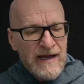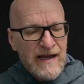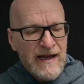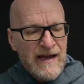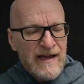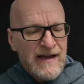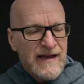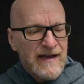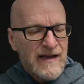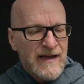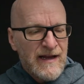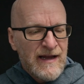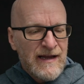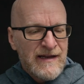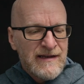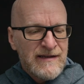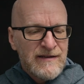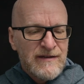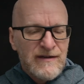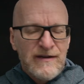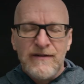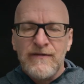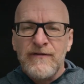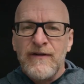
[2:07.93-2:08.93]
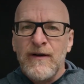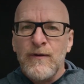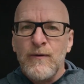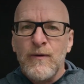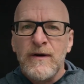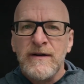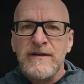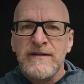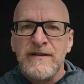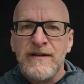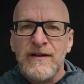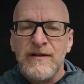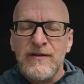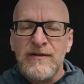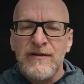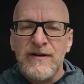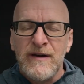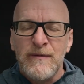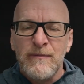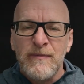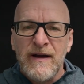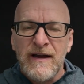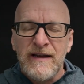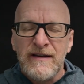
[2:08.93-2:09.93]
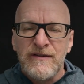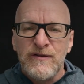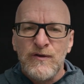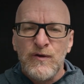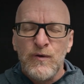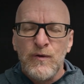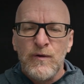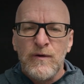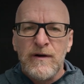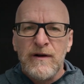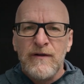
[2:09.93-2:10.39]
and if I want a 3:2